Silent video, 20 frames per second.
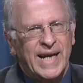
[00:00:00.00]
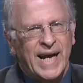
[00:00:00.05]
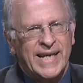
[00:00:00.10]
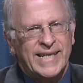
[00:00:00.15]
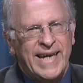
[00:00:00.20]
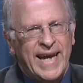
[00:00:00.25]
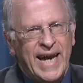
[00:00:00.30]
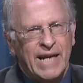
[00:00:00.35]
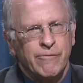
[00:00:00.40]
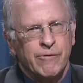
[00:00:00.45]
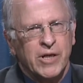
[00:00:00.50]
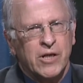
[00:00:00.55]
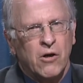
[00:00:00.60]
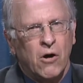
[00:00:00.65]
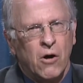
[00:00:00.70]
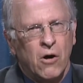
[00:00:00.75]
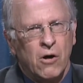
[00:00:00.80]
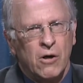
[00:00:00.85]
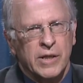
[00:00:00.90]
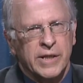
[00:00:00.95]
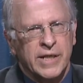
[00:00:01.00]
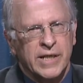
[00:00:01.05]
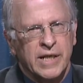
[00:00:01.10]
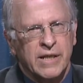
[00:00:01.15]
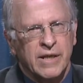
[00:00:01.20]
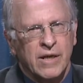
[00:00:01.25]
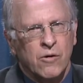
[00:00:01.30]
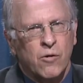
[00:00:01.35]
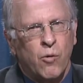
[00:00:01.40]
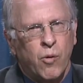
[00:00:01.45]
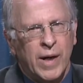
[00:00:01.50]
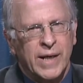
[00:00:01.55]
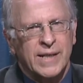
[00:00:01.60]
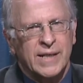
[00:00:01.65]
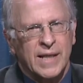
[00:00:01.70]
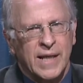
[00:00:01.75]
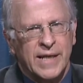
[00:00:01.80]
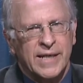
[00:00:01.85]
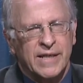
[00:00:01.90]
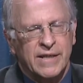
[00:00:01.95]
I, can't recall anything quite
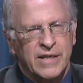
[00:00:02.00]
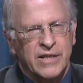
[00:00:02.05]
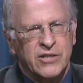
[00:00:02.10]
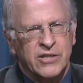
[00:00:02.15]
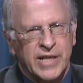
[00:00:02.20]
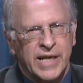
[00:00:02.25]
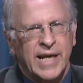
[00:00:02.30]
like this,